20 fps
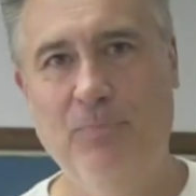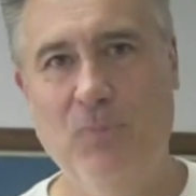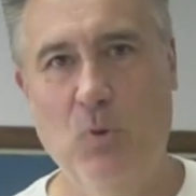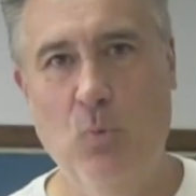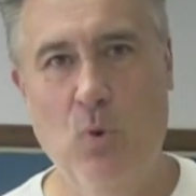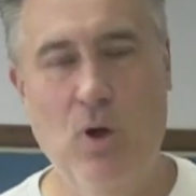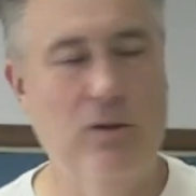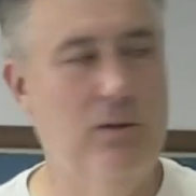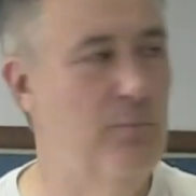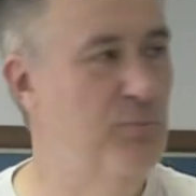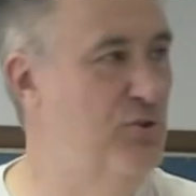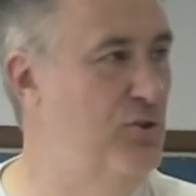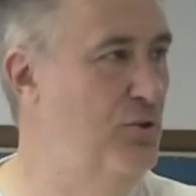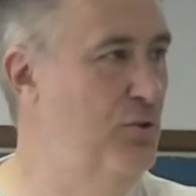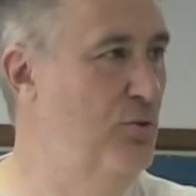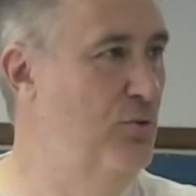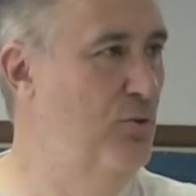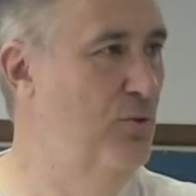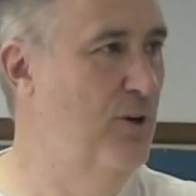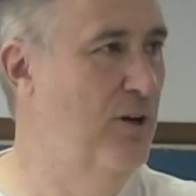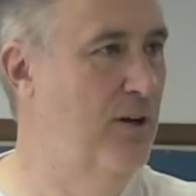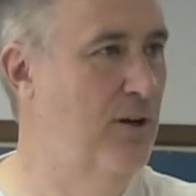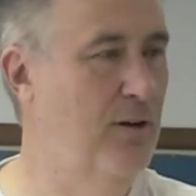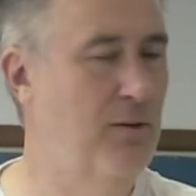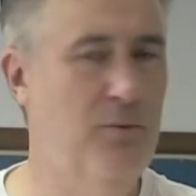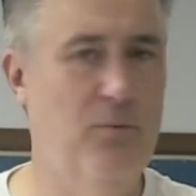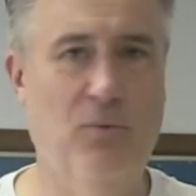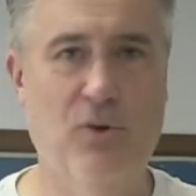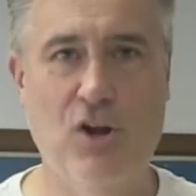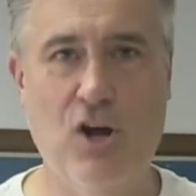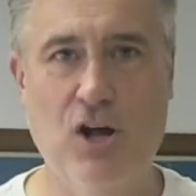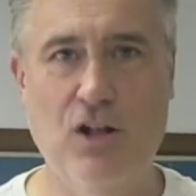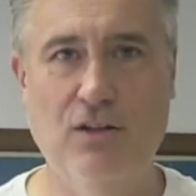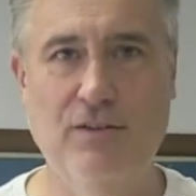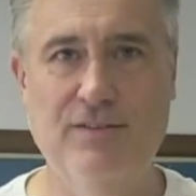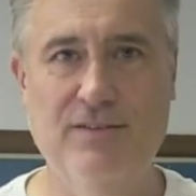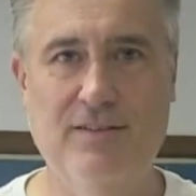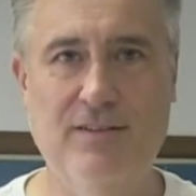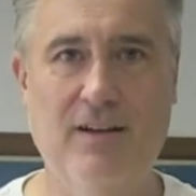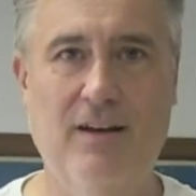welcome to
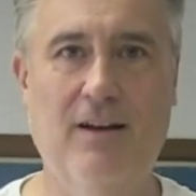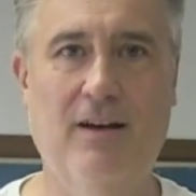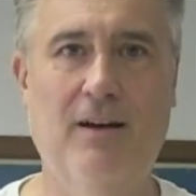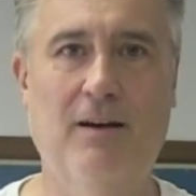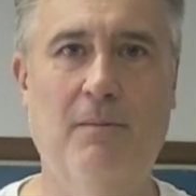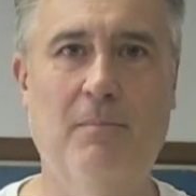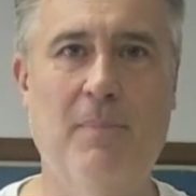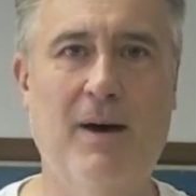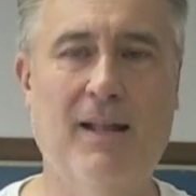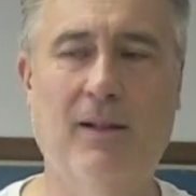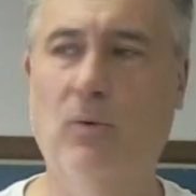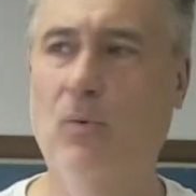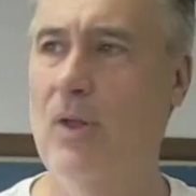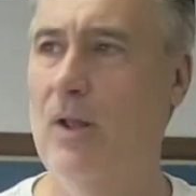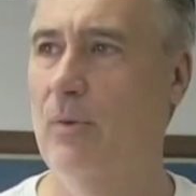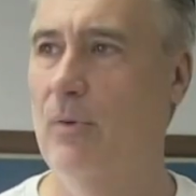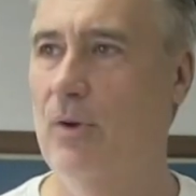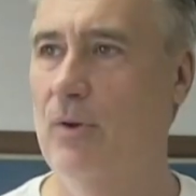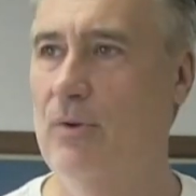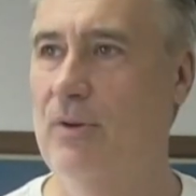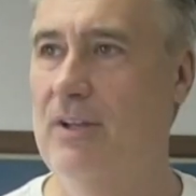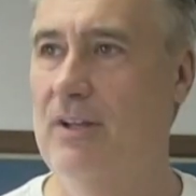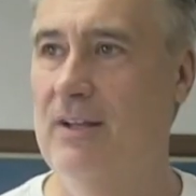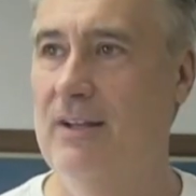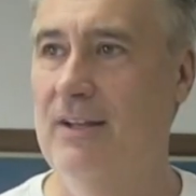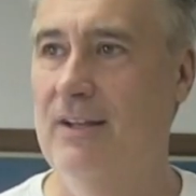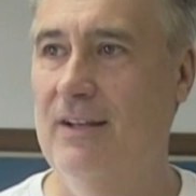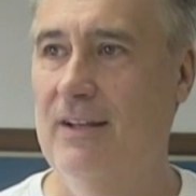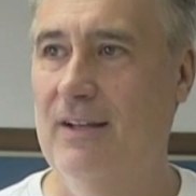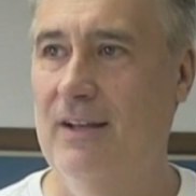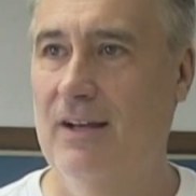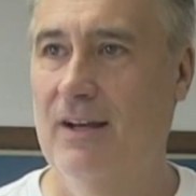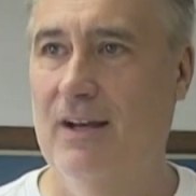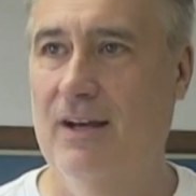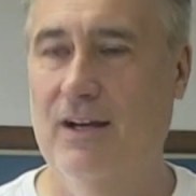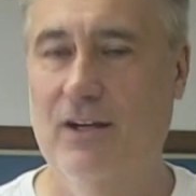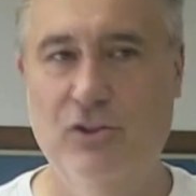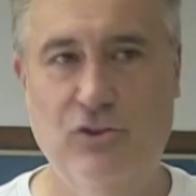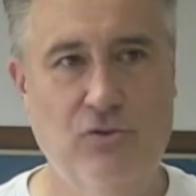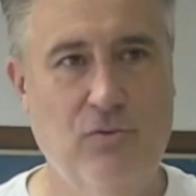Reynauld's Model Railroad
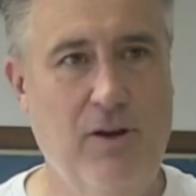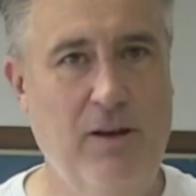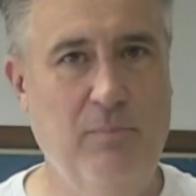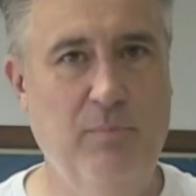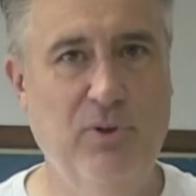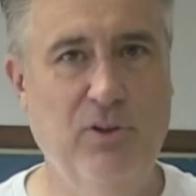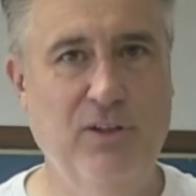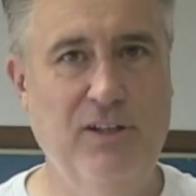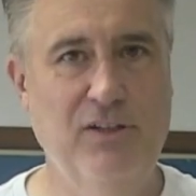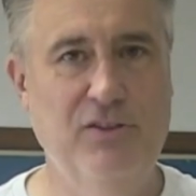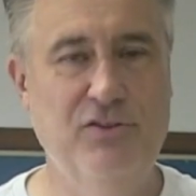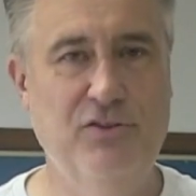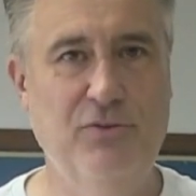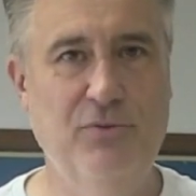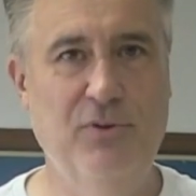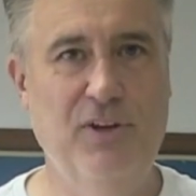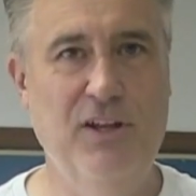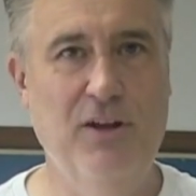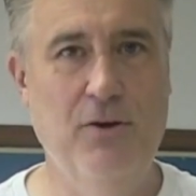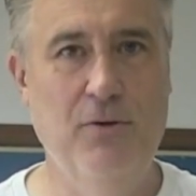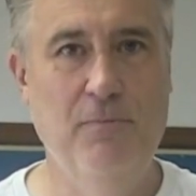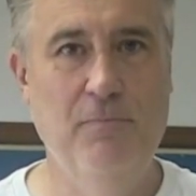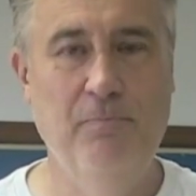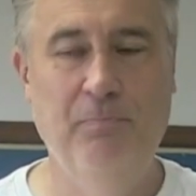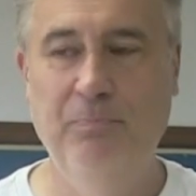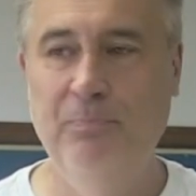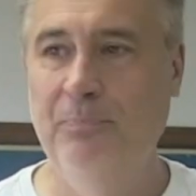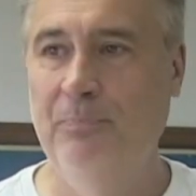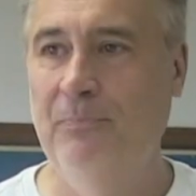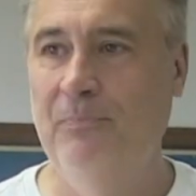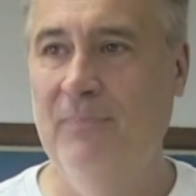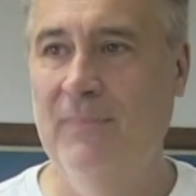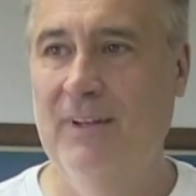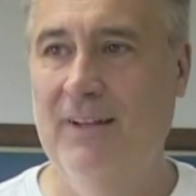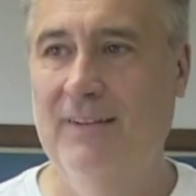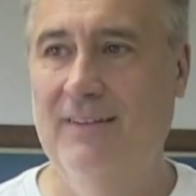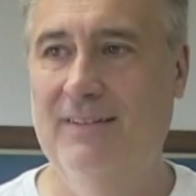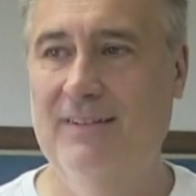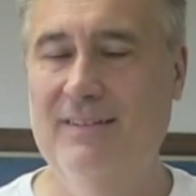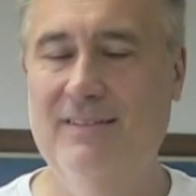Train Building Studio.
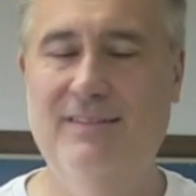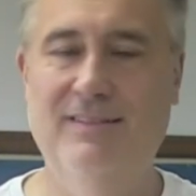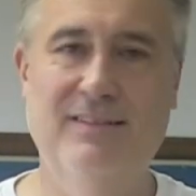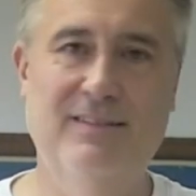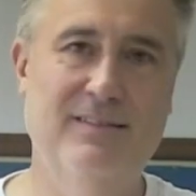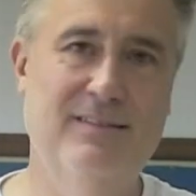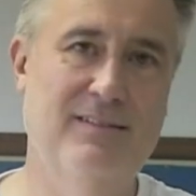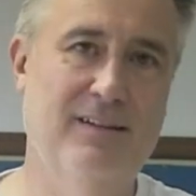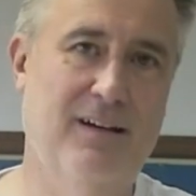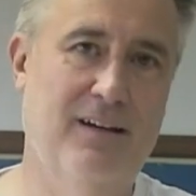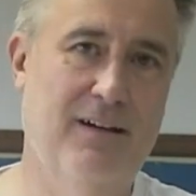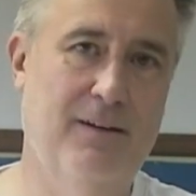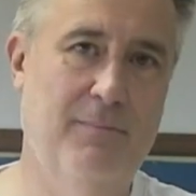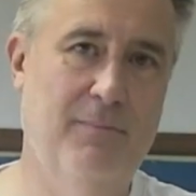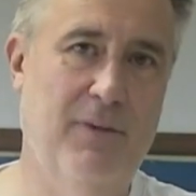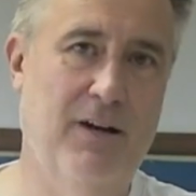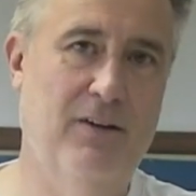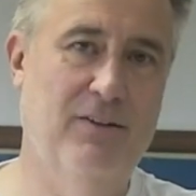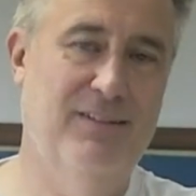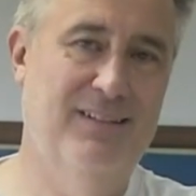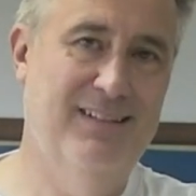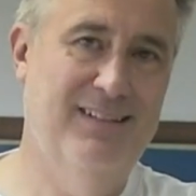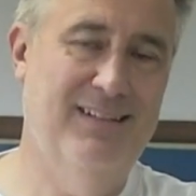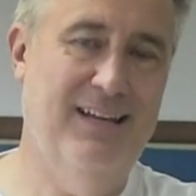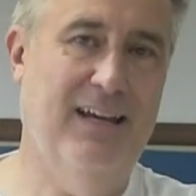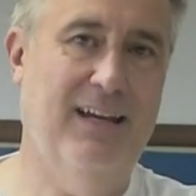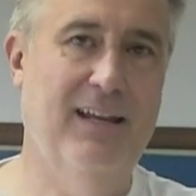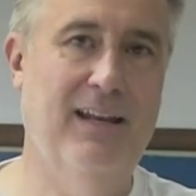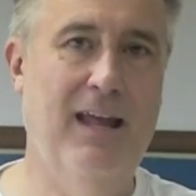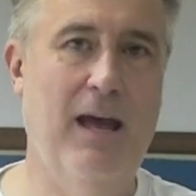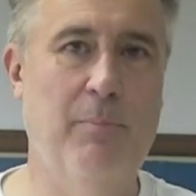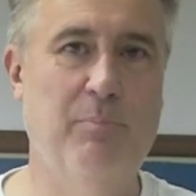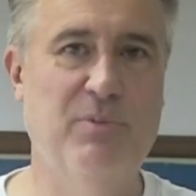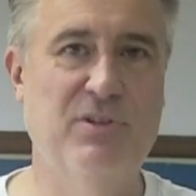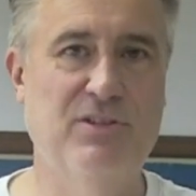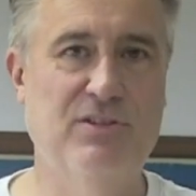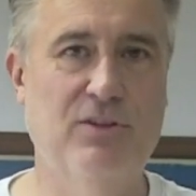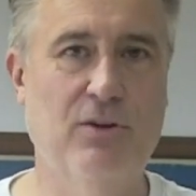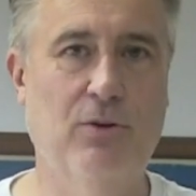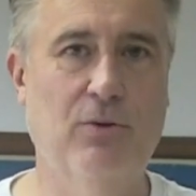This is our second
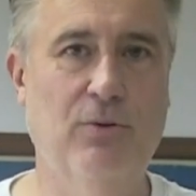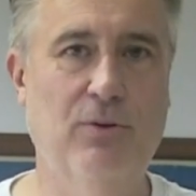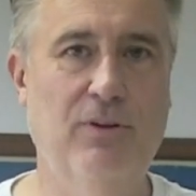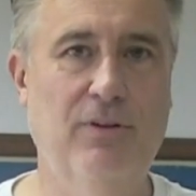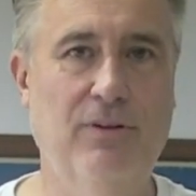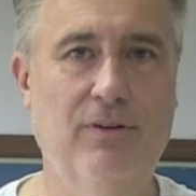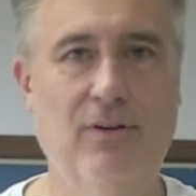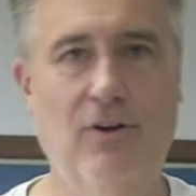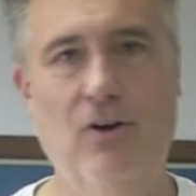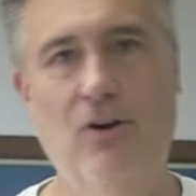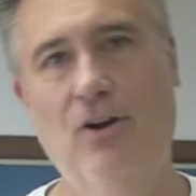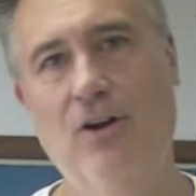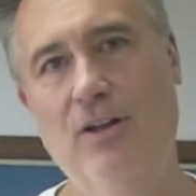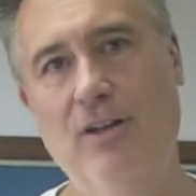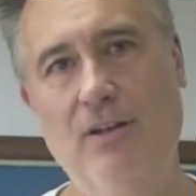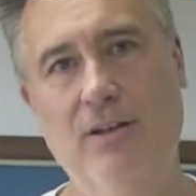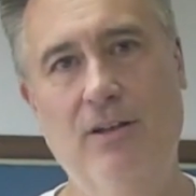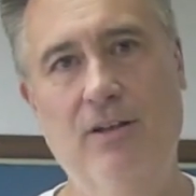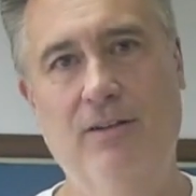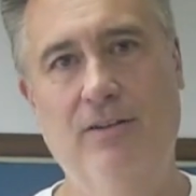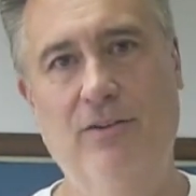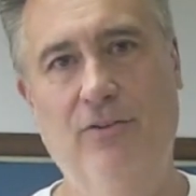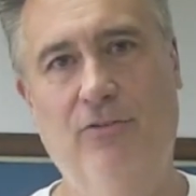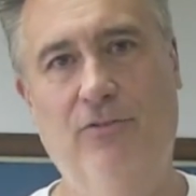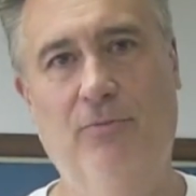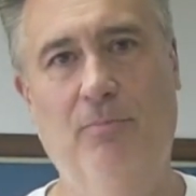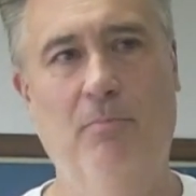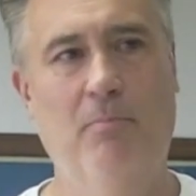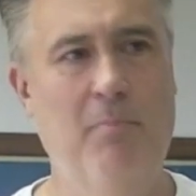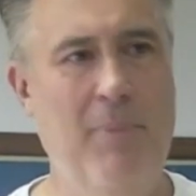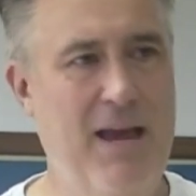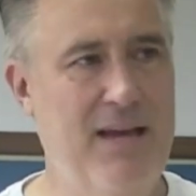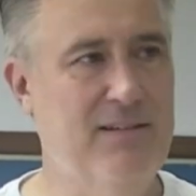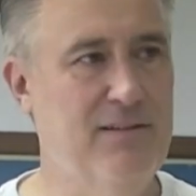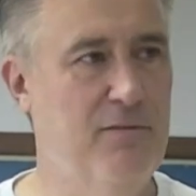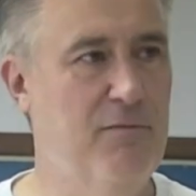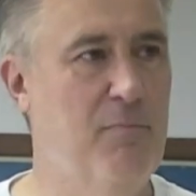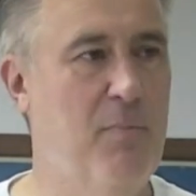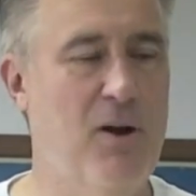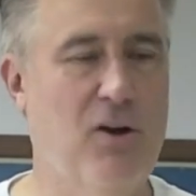episode on this
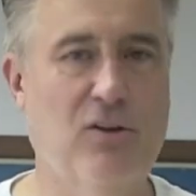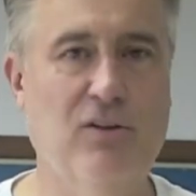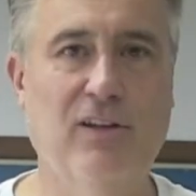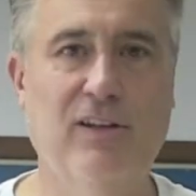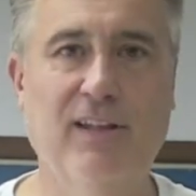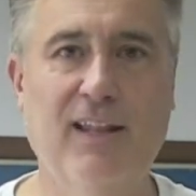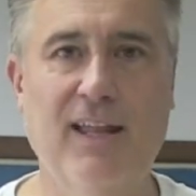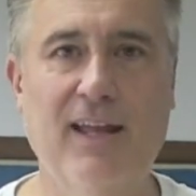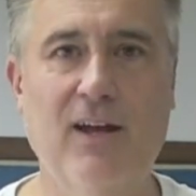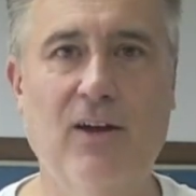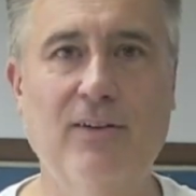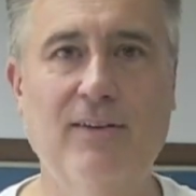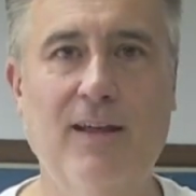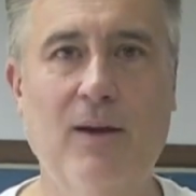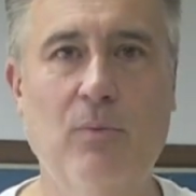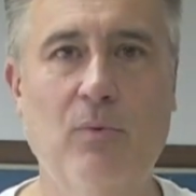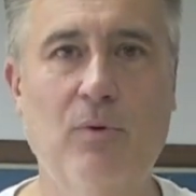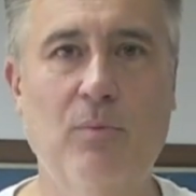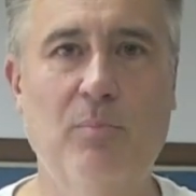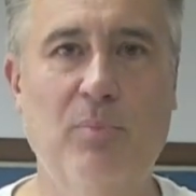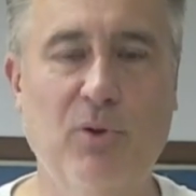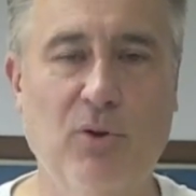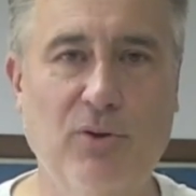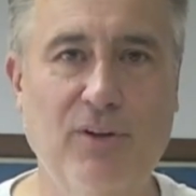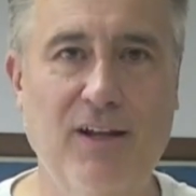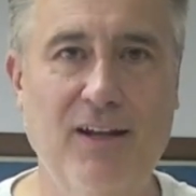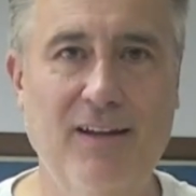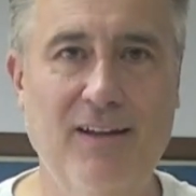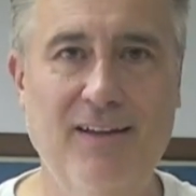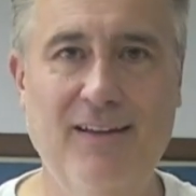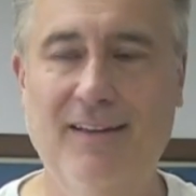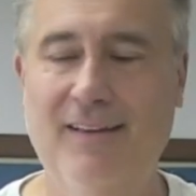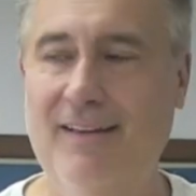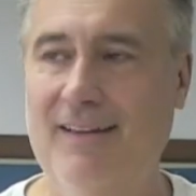massive Märklin layout that we're building.